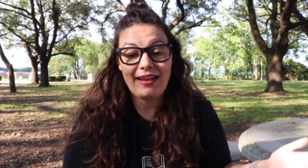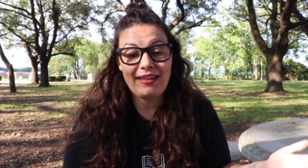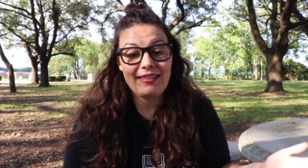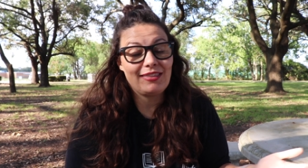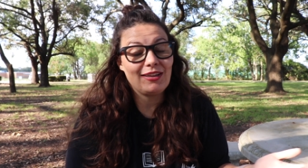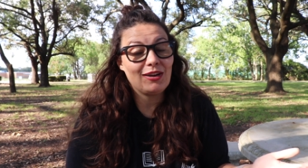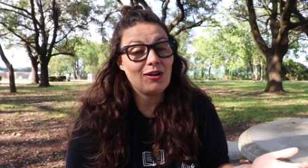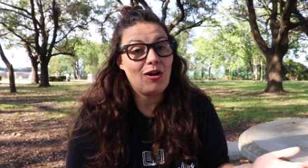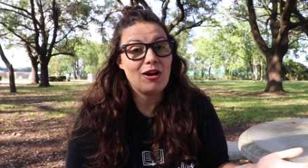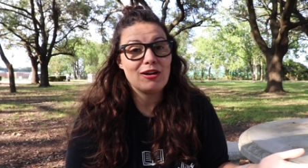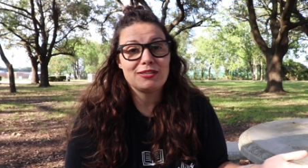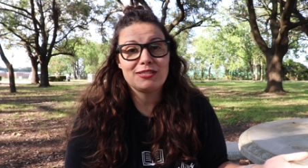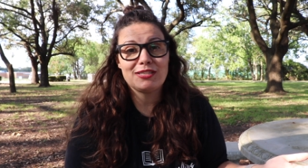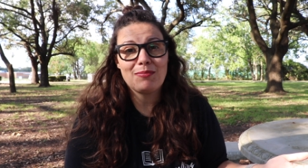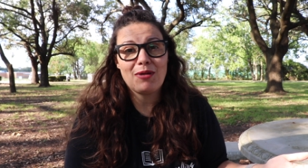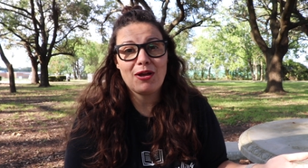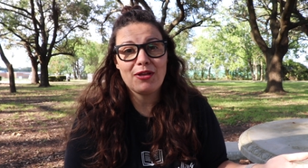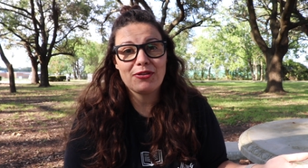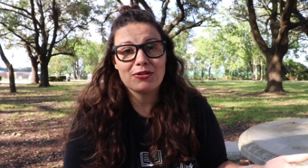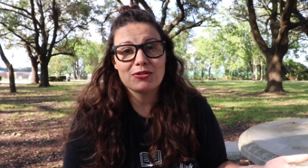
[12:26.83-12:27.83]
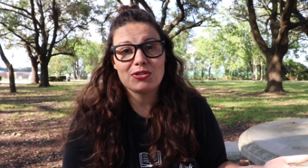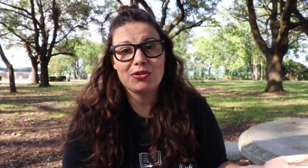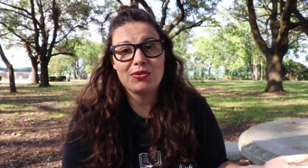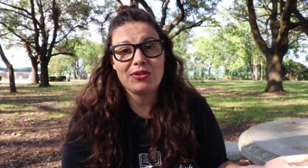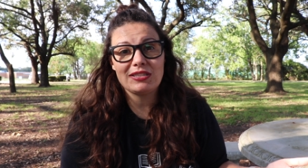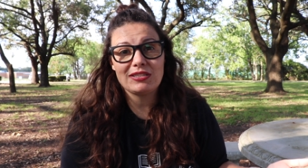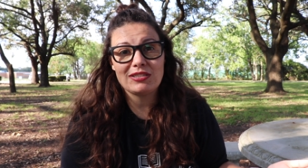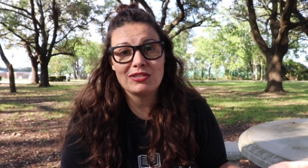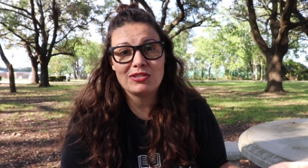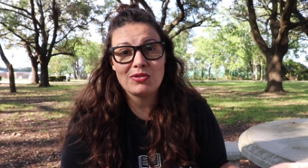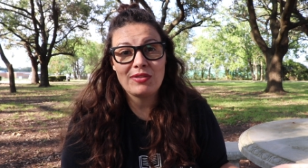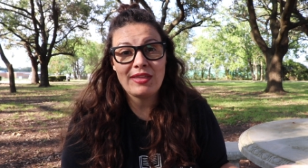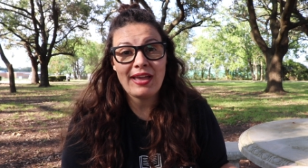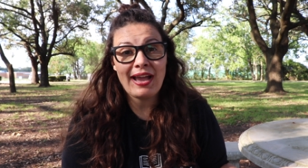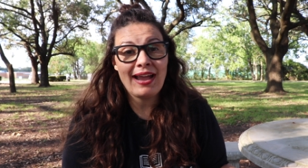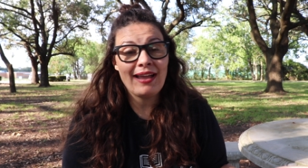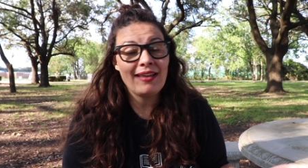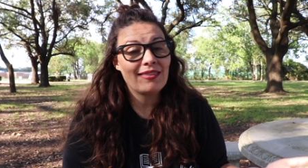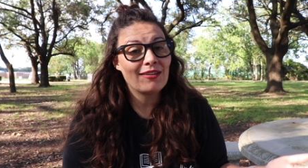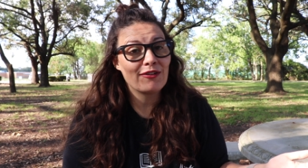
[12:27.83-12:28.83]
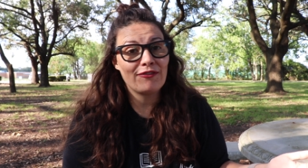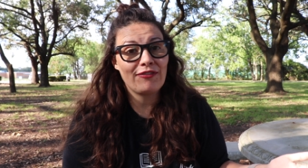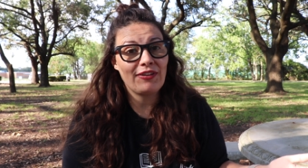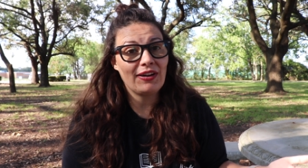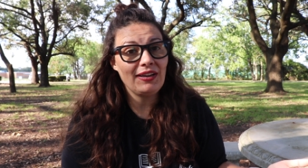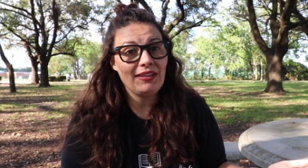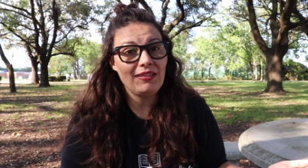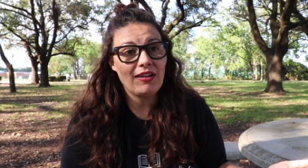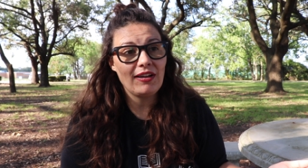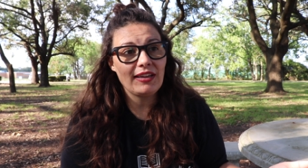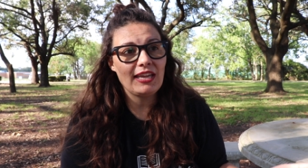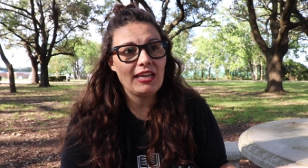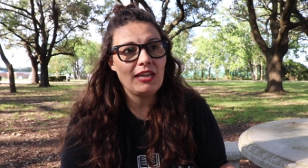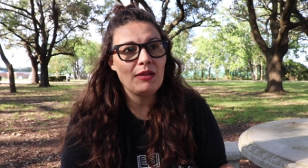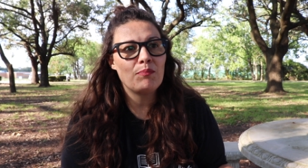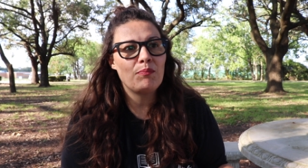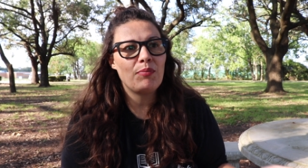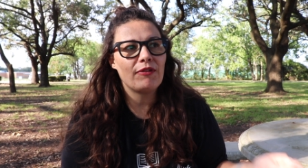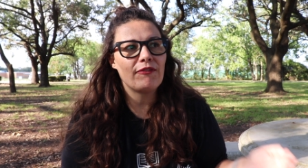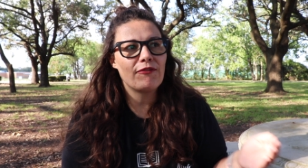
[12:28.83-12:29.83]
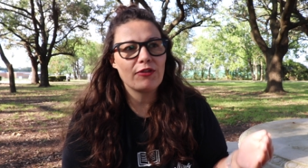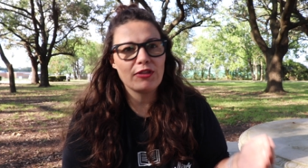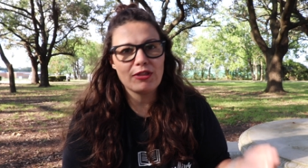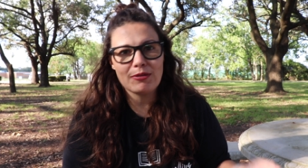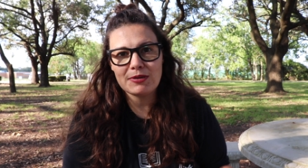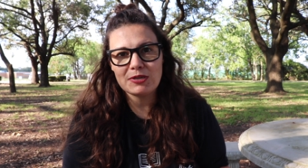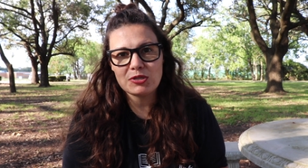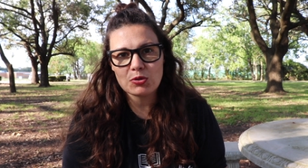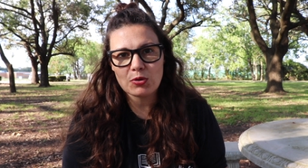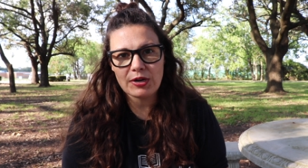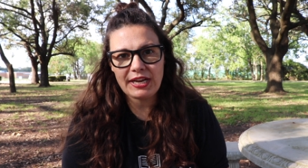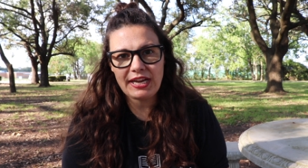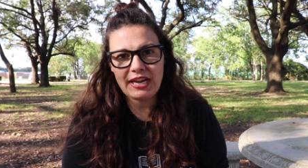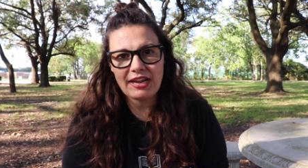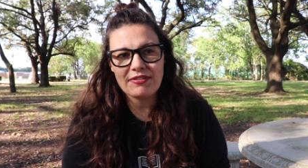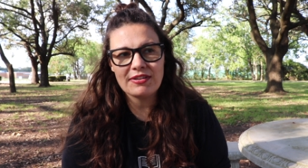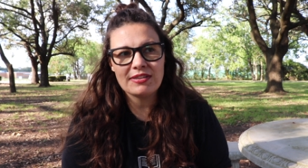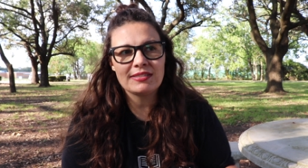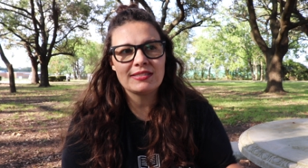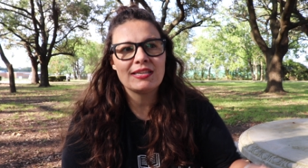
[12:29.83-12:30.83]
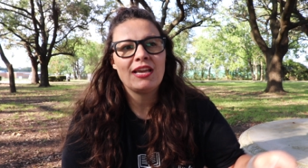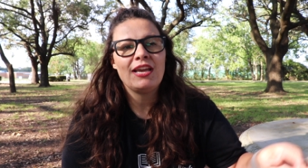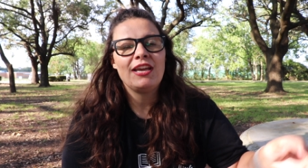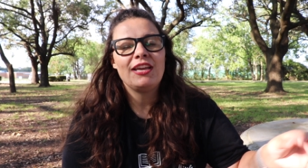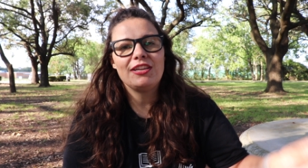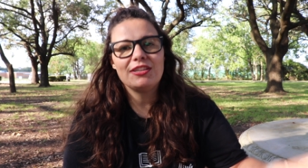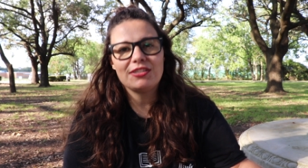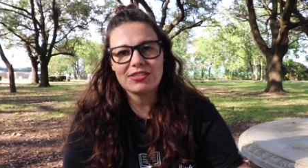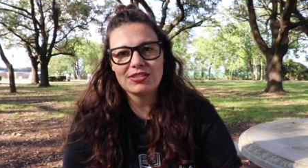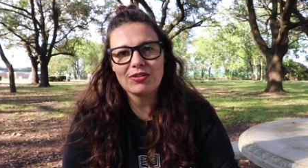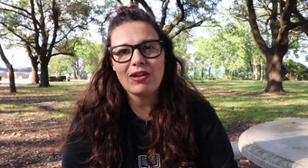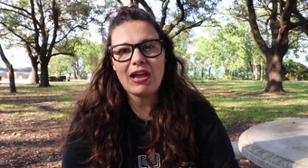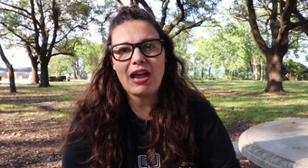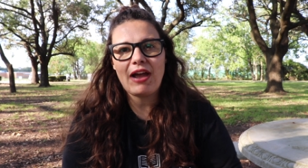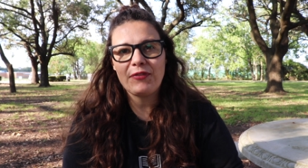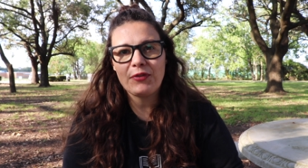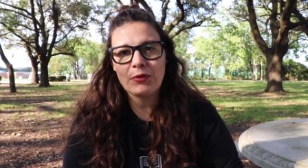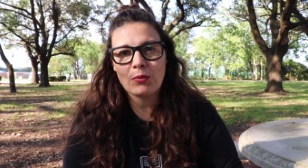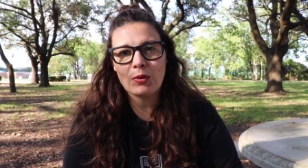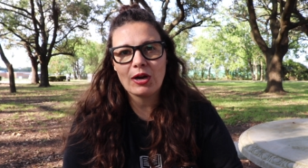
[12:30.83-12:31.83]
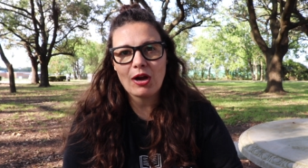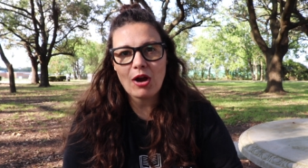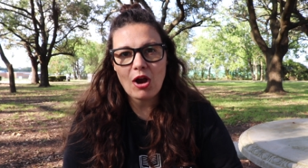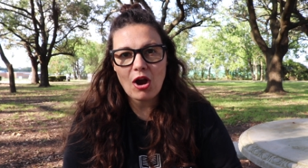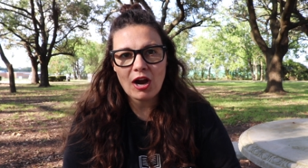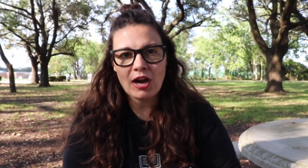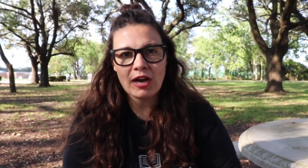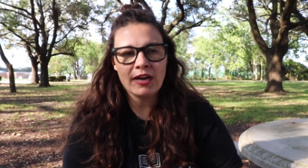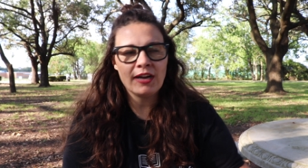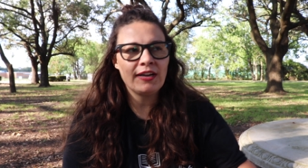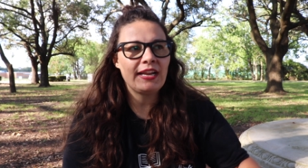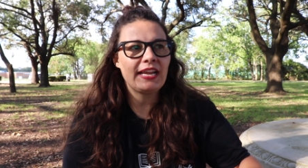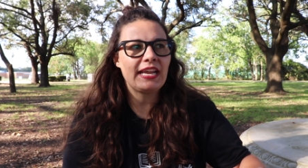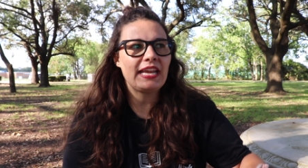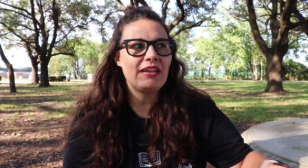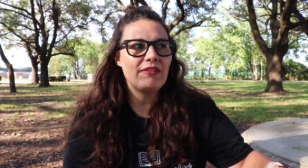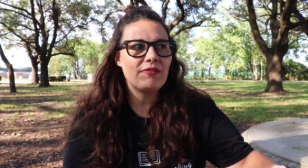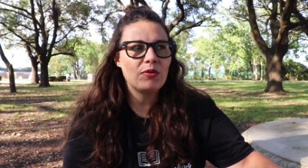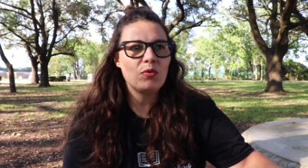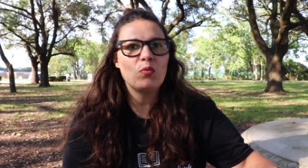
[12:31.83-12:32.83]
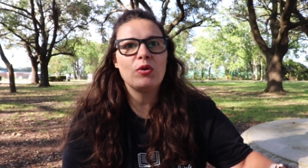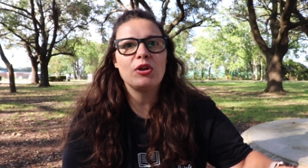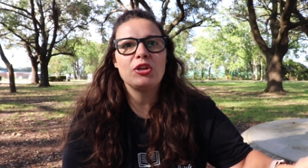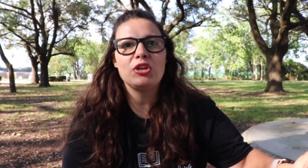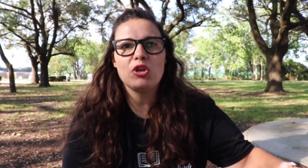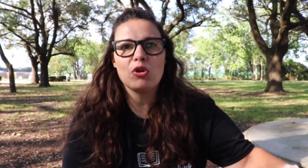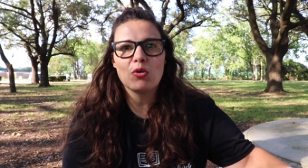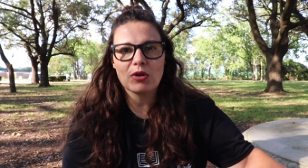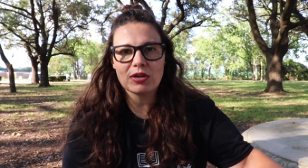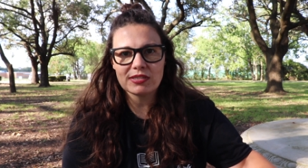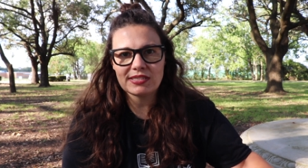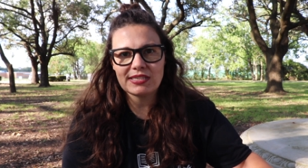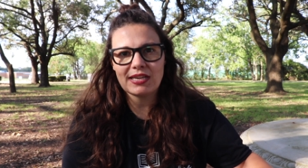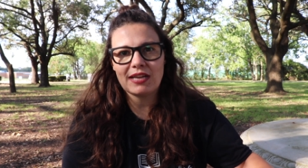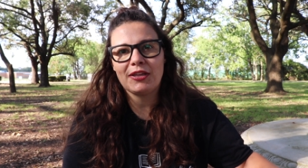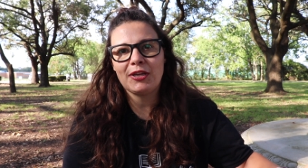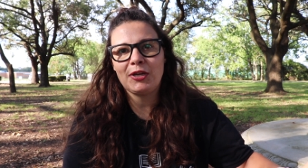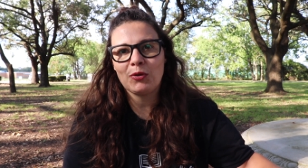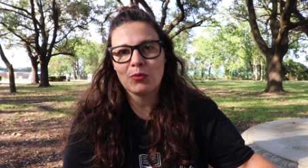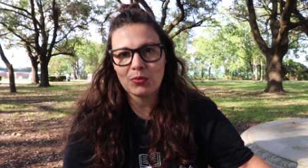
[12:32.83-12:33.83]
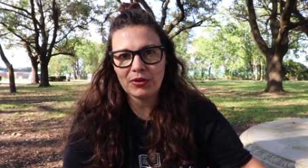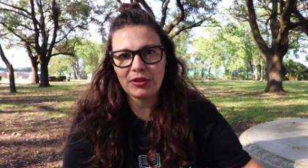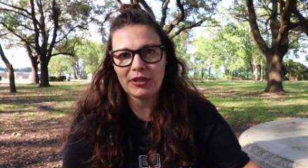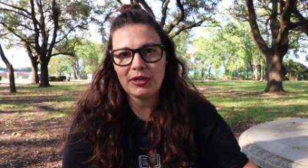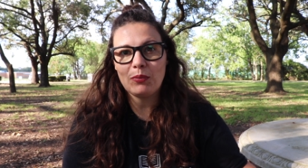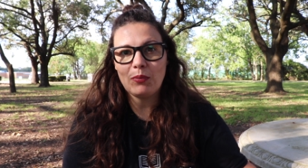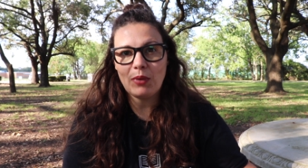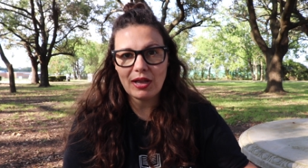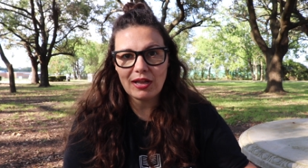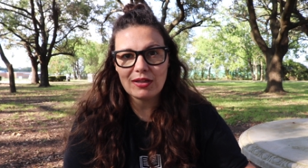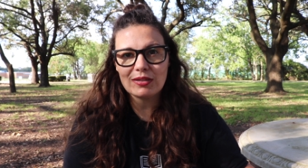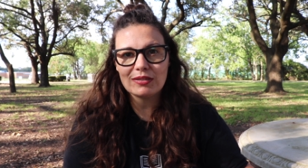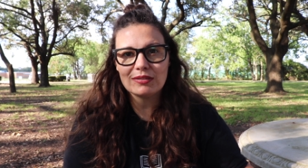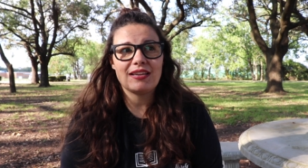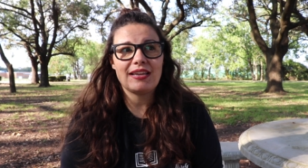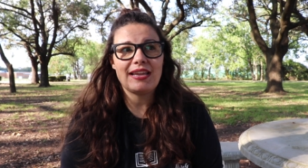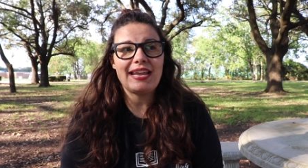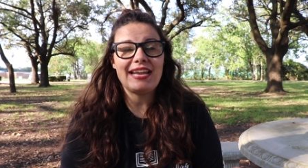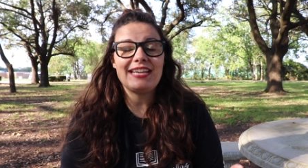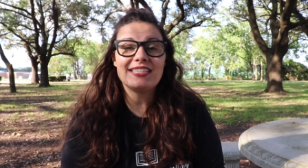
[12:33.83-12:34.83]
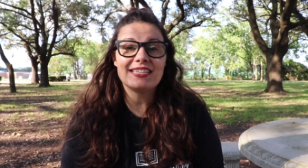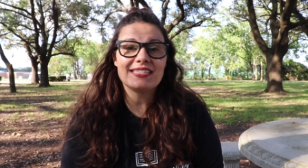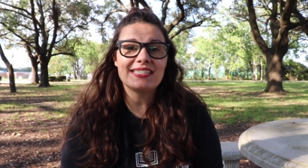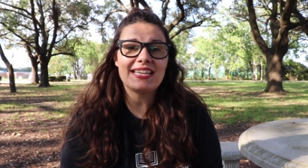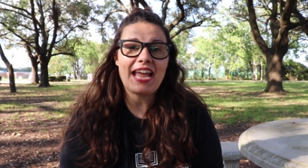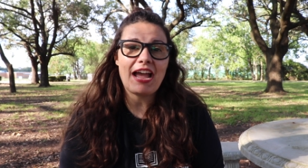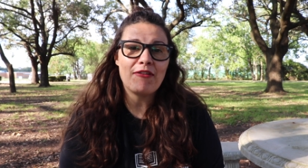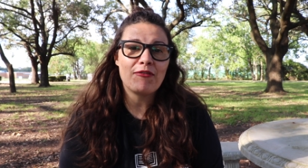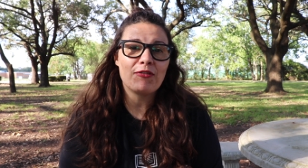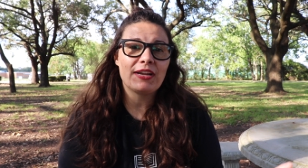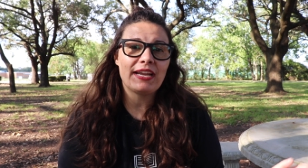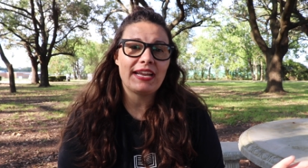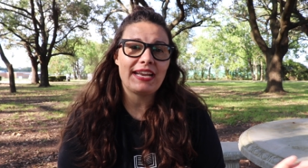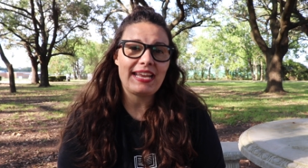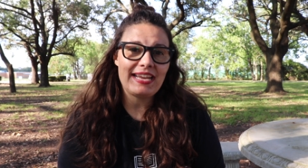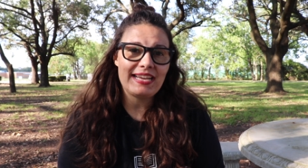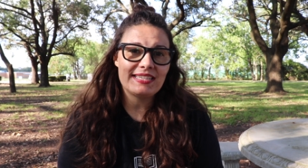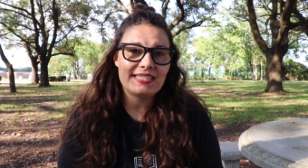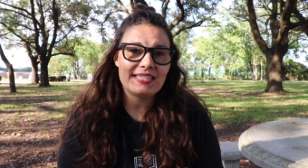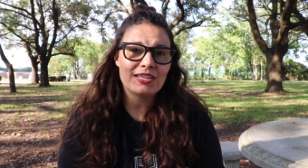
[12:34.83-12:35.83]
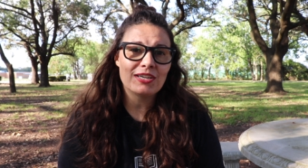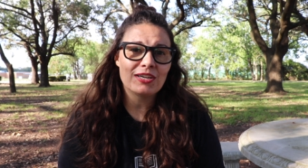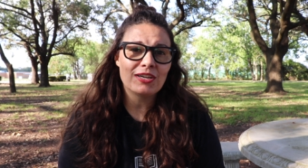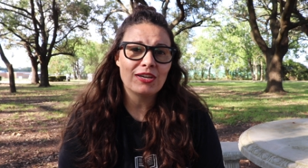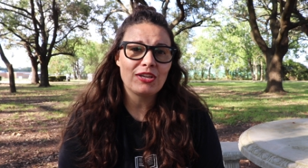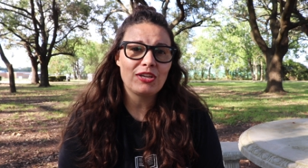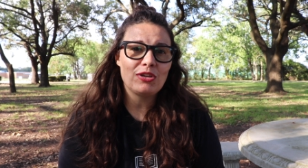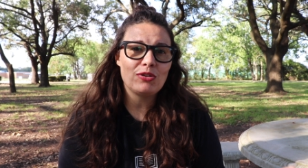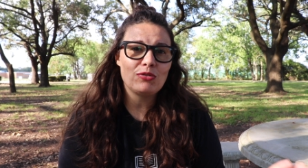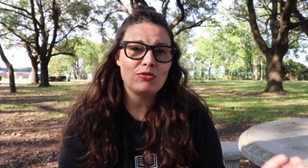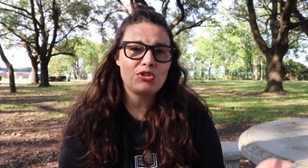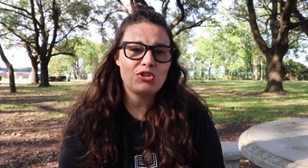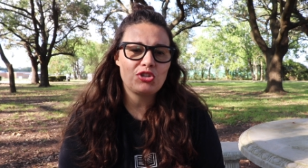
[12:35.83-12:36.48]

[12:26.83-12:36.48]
There are some authors who get to do that. They're very lucky, but for the majority of us, you still have to work hard even when you are selling really well. It doesn't ever get easier. You